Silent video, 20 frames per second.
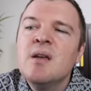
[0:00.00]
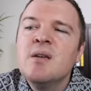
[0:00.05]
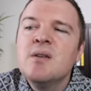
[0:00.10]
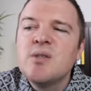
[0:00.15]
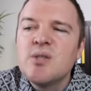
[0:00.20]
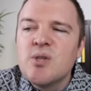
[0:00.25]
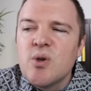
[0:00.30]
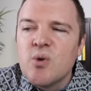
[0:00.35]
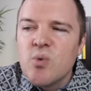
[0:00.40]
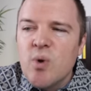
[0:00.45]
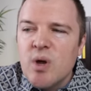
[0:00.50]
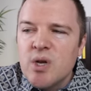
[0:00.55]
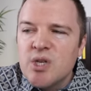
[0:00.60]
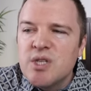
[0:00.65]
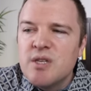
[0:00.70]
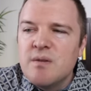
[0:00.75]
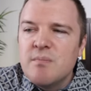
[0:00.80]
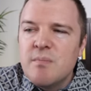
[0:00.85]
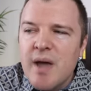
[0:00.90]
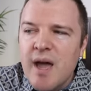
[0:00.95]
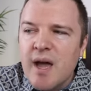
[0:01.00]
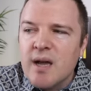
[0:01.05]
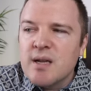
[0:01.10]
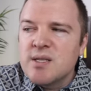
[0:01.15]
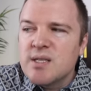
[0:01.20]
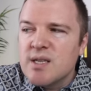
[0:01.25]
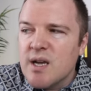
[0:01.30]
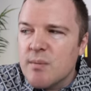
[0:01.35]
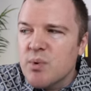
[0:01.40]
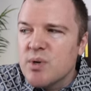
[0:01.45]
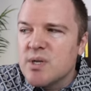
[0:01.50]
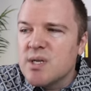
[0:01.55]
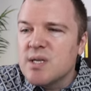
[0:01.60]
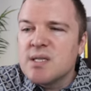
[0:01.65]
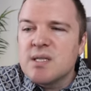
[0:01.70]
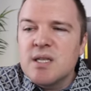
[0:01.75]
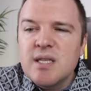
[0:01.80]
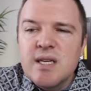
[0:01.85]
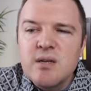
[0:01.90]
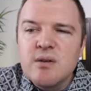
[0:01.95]
so Russian backed
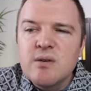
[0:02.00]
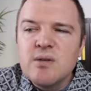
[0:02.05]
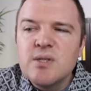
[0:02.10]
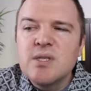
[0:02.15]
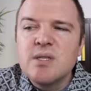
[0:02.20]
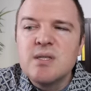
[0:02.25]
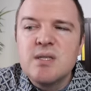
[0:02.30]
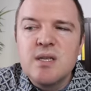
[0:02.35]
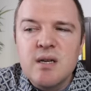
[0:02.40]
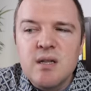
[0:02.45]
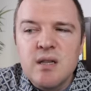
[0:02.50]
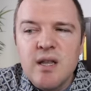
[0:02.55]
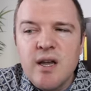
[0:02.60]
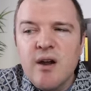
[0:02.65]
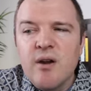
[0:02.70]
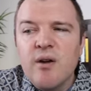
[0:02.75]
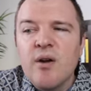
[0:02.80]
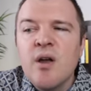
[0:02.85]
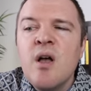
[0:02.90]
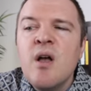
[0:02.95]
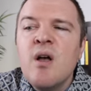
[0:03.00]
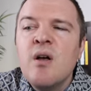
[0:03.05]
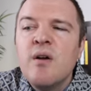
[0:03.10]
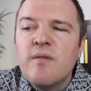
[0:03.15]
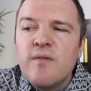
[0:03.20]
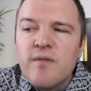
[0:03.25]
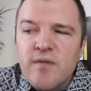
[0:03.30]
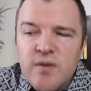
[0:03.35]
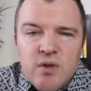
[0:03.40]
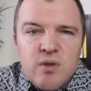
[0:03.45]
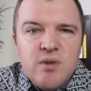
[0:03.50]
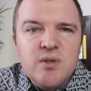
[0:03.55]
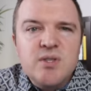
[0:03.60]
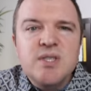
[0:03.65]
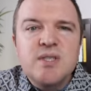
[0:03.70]
separatist leaders declare full